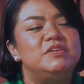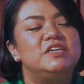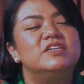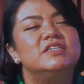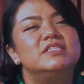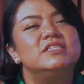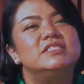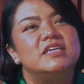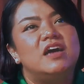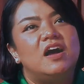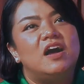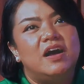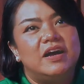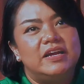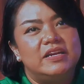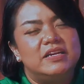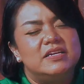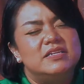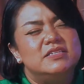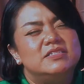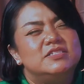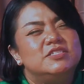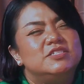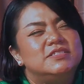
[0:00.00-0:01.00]
because art
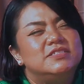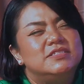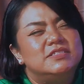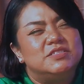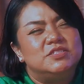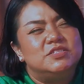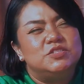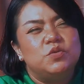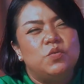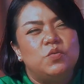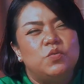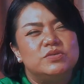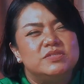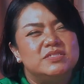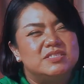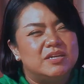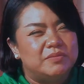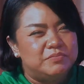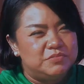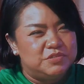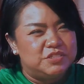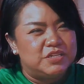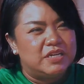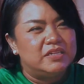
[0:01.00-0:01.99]
is so
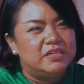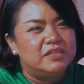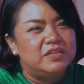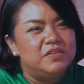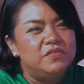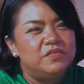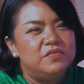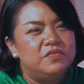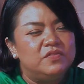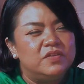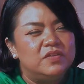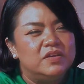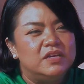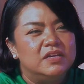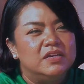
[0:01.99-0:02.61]
subjective.